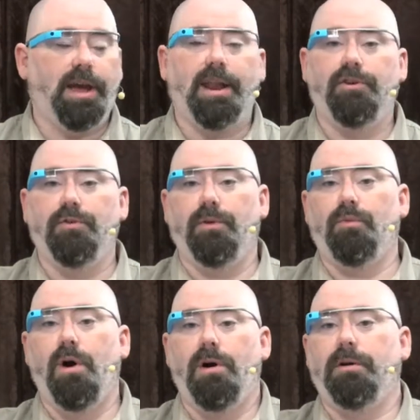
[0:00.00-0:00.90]
I got to do the
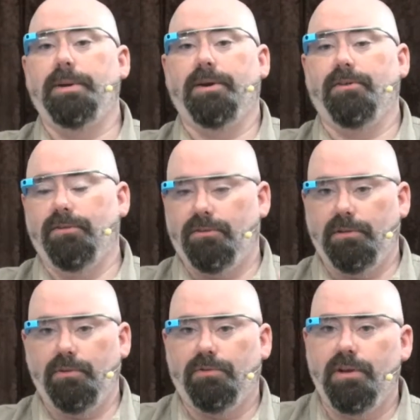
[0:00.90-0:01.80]
roar because
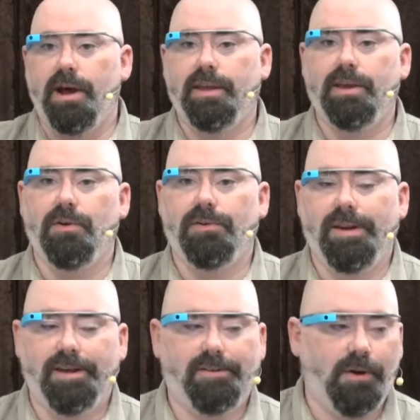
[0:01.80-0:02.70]
Luke's not here
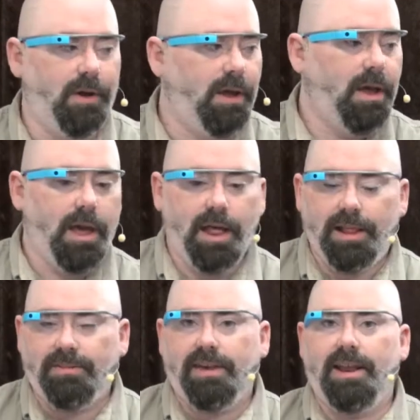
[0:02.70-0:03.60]
today. So
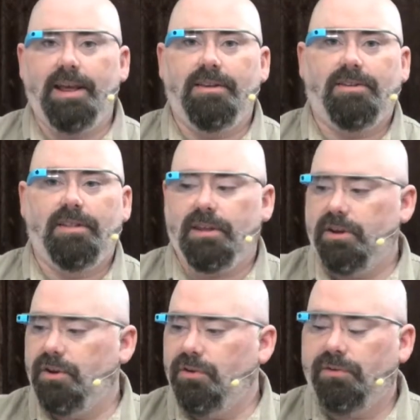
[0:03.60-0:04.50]
let's get into the
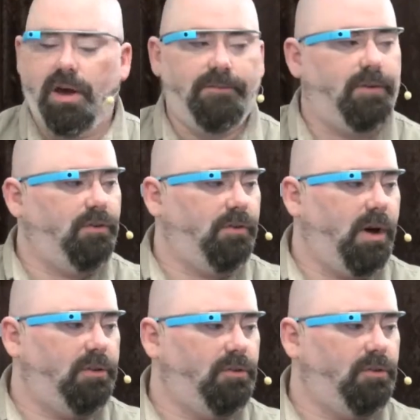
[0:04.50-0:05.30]
news. First of all,